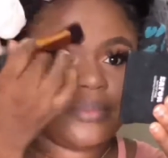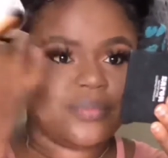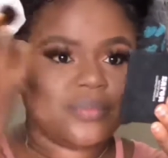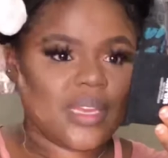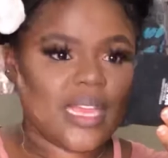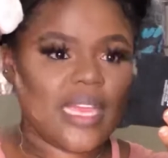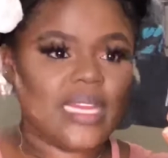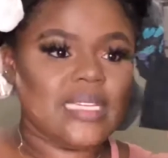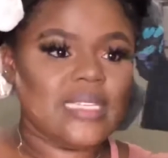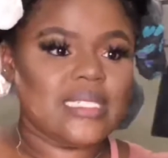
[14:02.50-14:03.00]

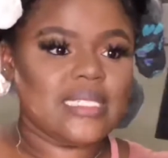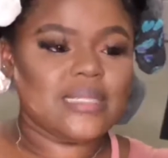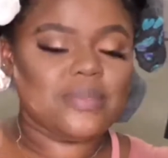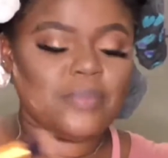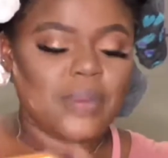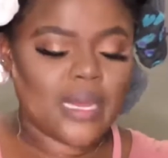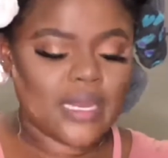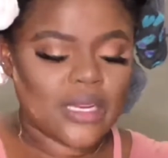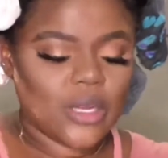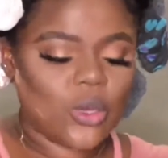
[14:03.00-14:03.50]
LED
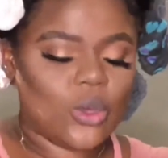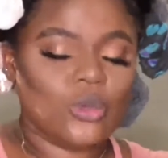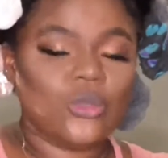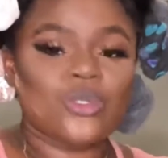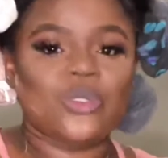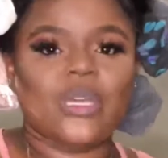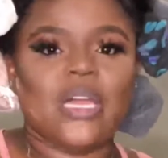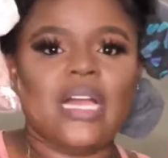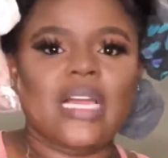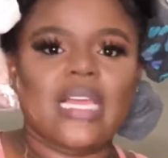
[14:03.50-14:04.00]
panels,
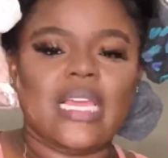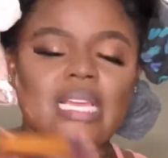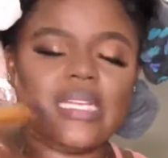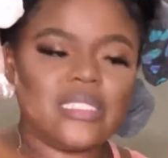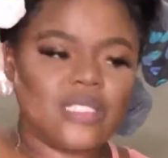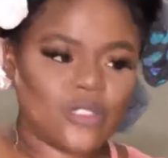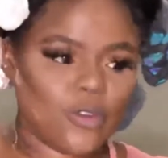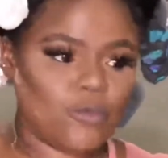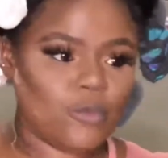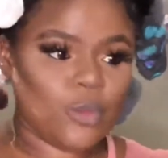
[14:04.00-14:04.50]
you can get
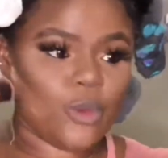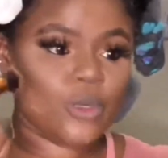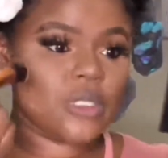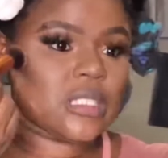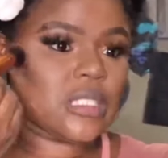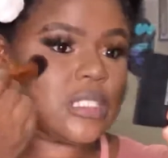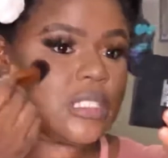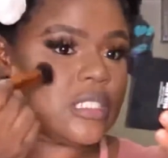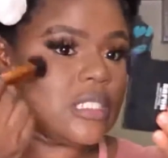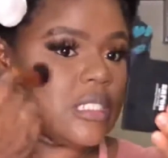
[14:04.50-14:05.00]
some
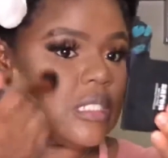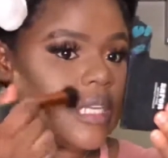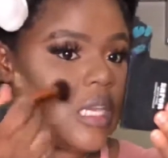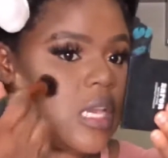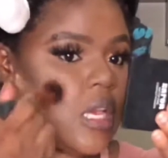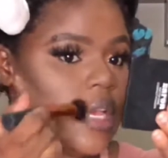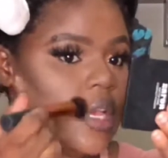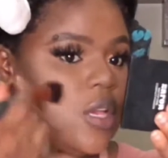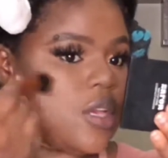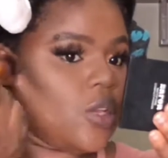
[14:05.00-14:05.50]
boxes,
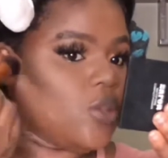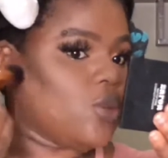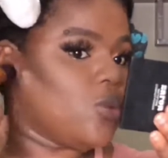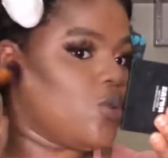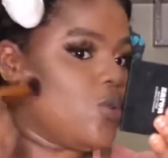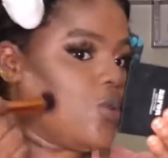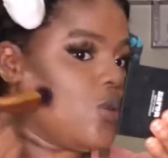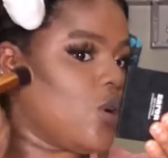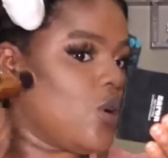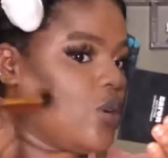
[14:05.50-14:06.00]
you
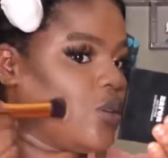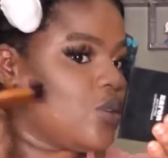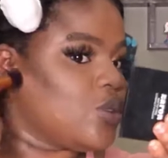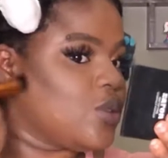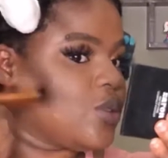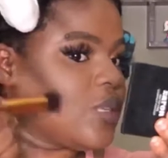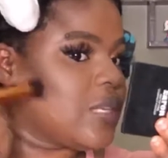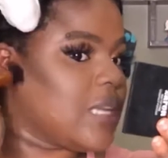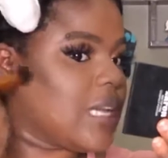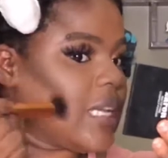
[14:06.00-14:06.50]
could
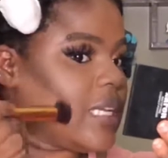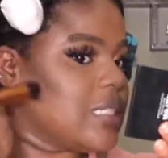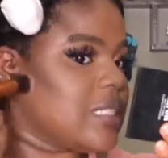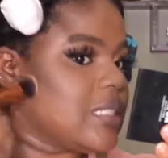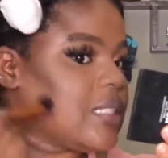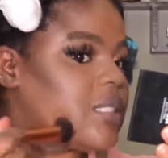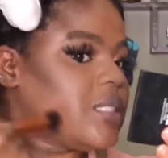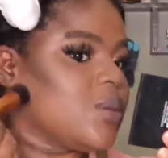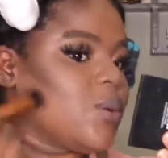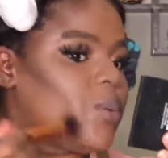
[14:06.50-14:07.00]
also get,
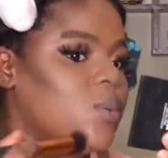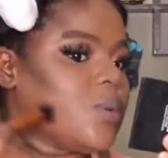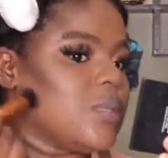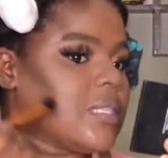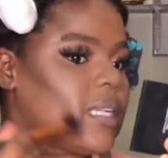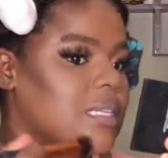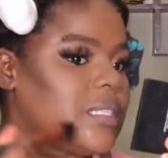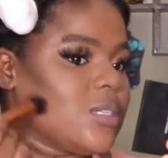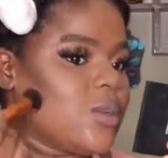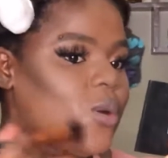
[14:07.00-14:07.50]
what
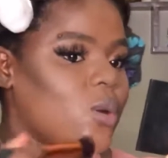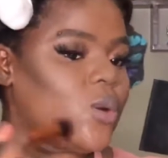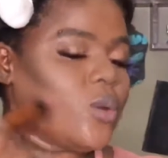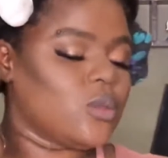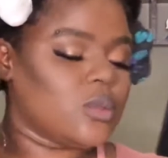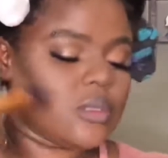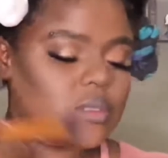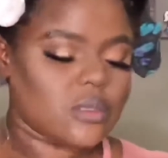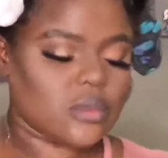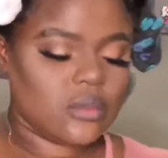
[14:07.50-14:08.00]
are they called,
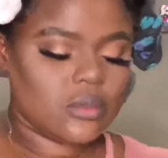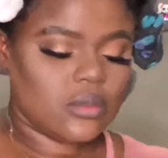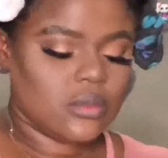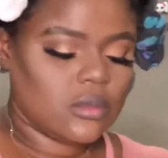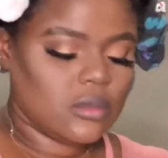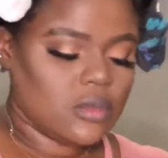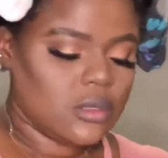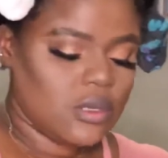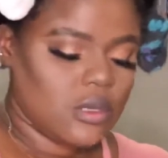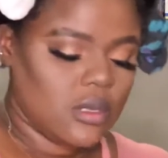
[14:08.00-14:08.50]

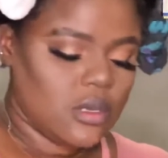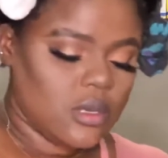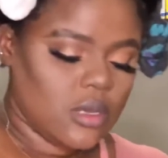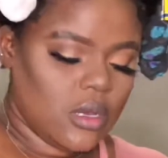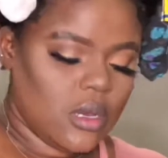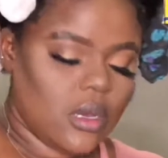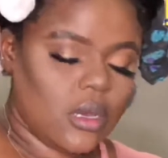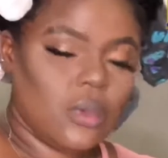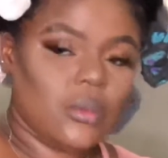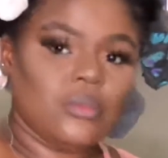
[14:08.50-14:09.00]

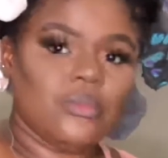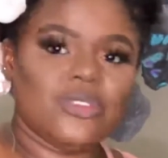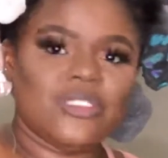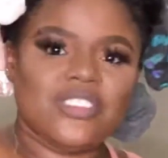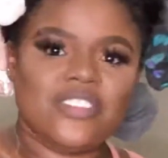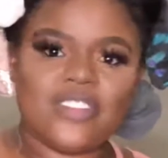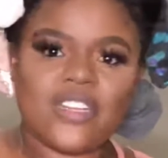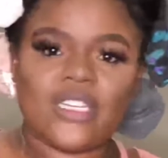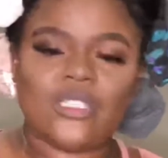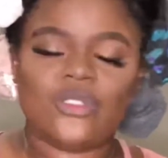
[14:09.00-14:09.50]

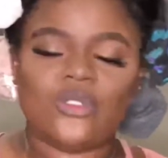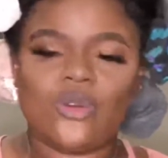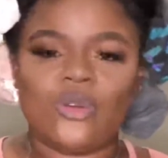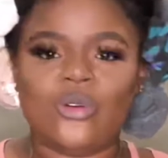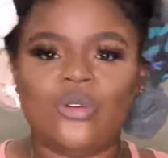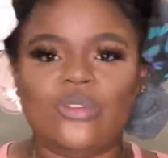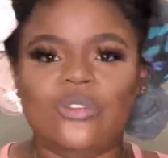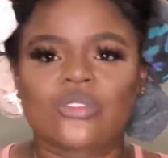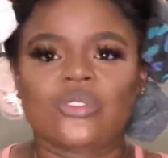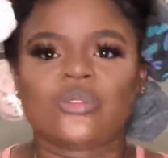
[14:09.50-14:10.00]

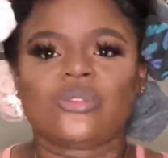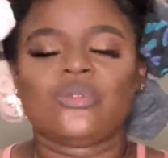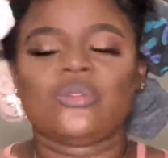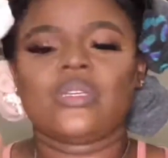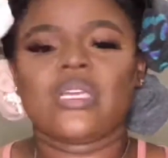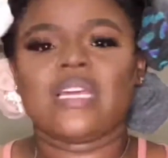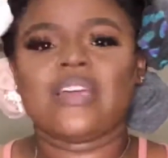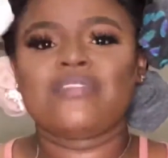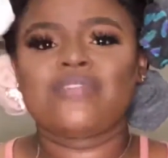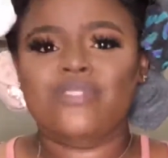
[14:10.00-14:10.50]
reflectors, you could
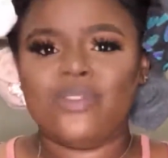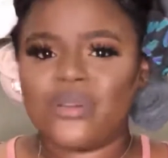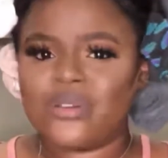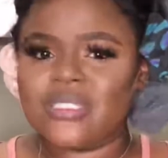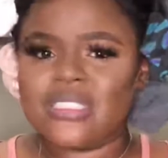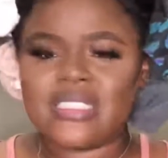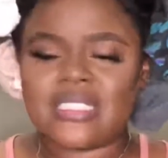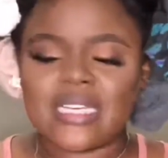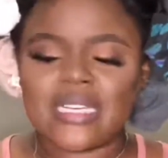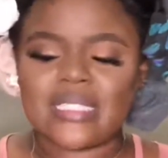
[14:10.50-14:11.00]
get
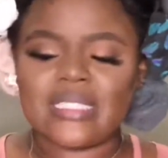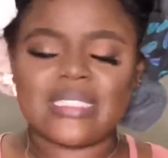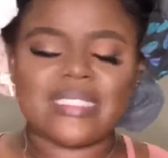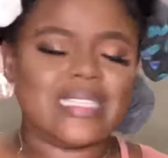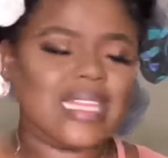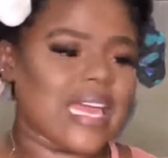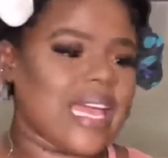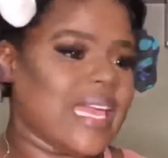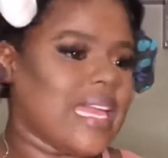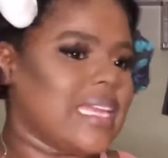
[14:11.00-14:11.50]
fluorescent
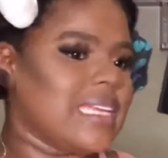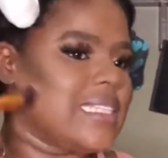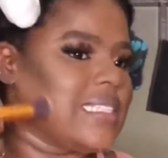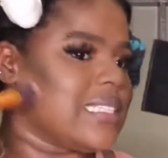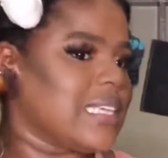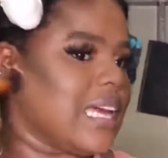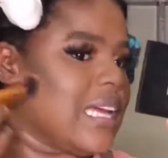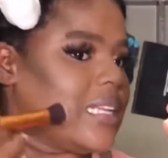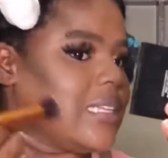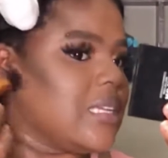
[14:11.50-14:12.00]
lights,
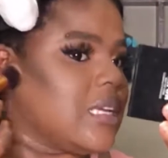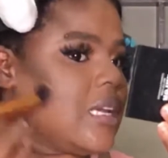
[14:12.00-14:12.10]
and